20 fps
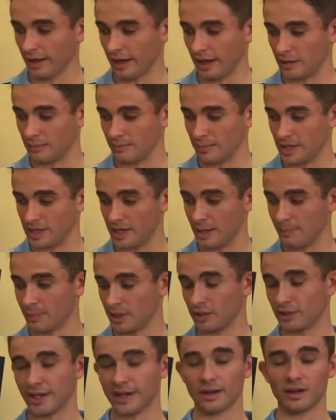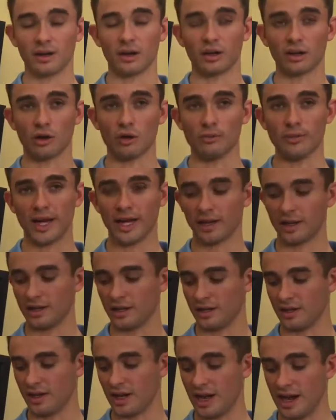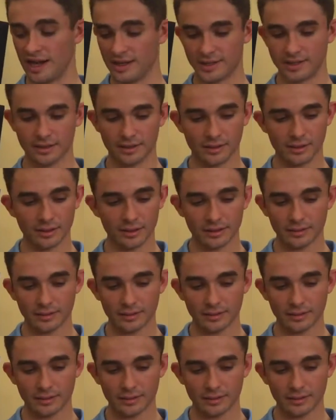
and manipulate our omega naught.